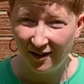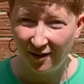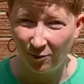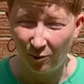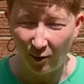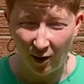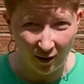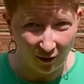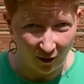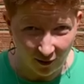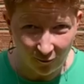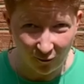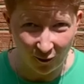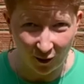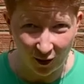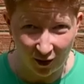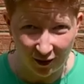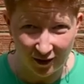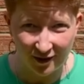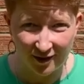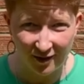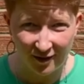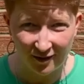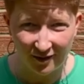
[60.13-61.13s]
where I
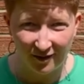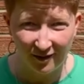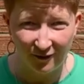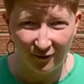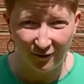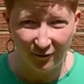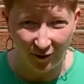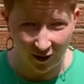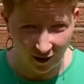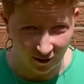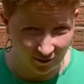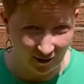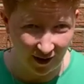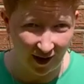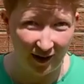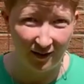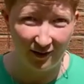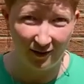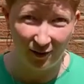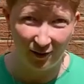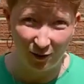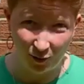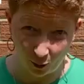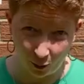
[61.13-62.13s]
first felt that
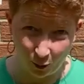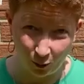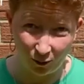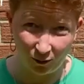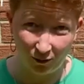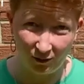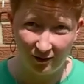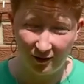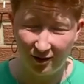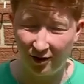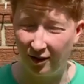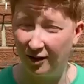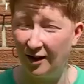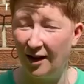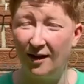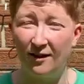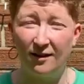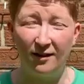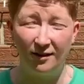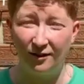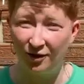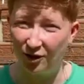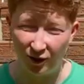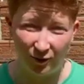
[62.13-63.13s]
call. So that
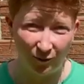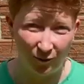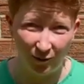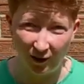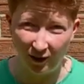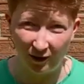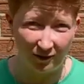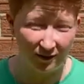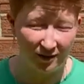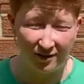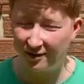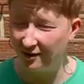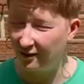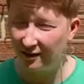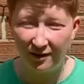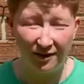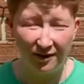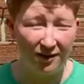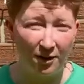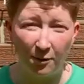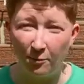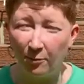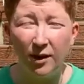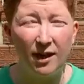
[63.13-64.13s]
just feels
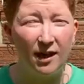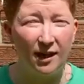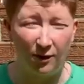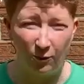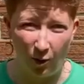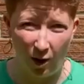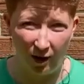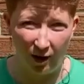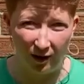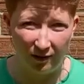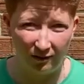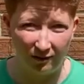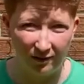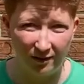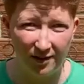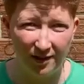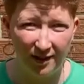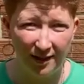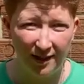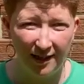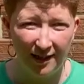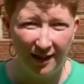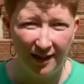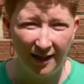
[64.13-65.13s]
completely wild
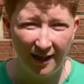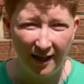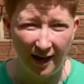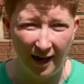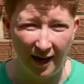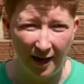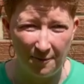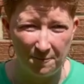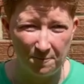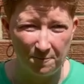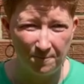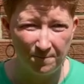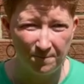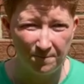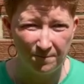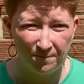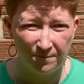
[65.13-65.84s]
and